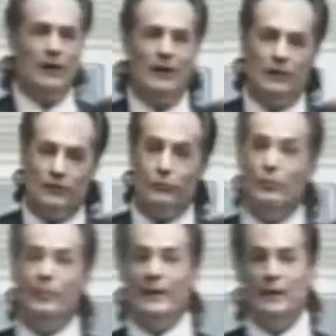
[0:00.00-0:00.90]
Cayman Islands,
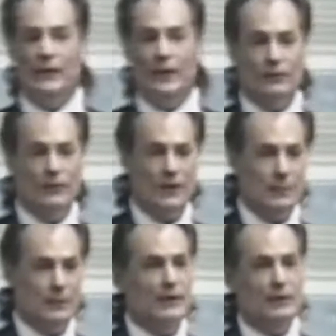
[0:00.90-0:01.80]
to a bank account in
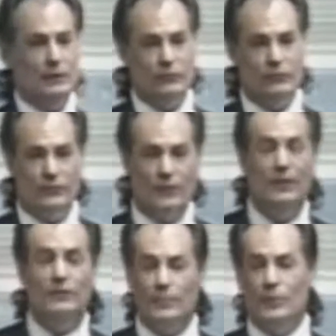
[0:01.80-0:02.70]
the Cayman Islands
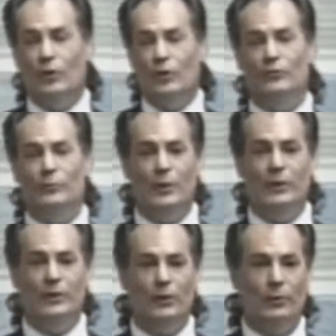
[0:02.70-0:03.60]
that belongs to
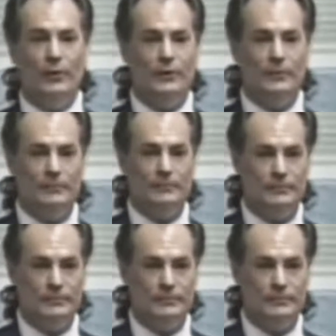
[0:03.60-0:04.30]
Bill and Hillary.